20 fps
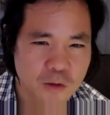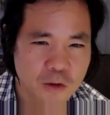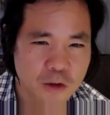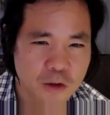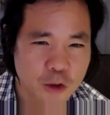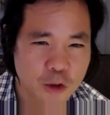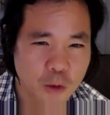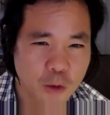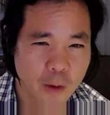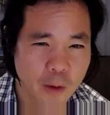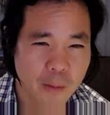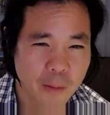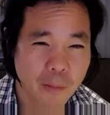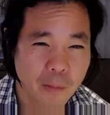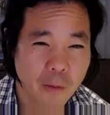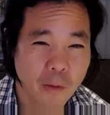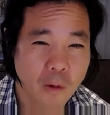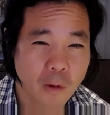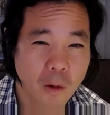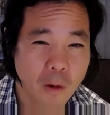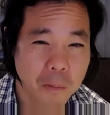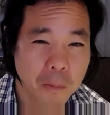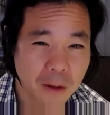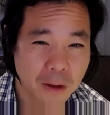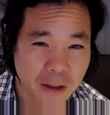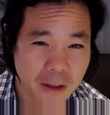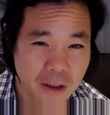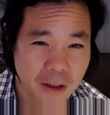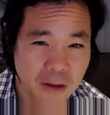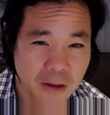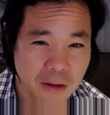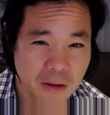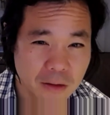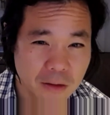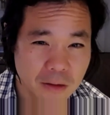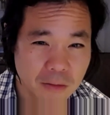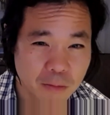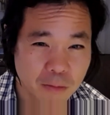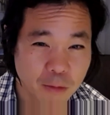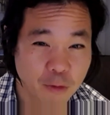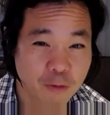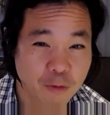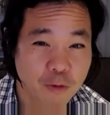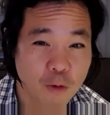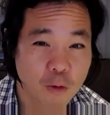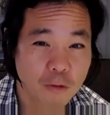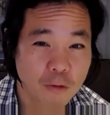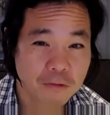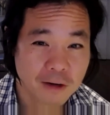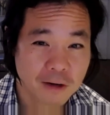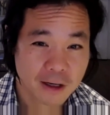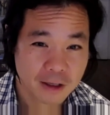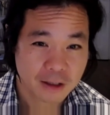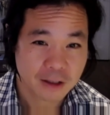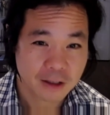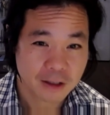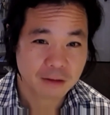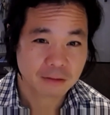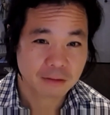join properly before funding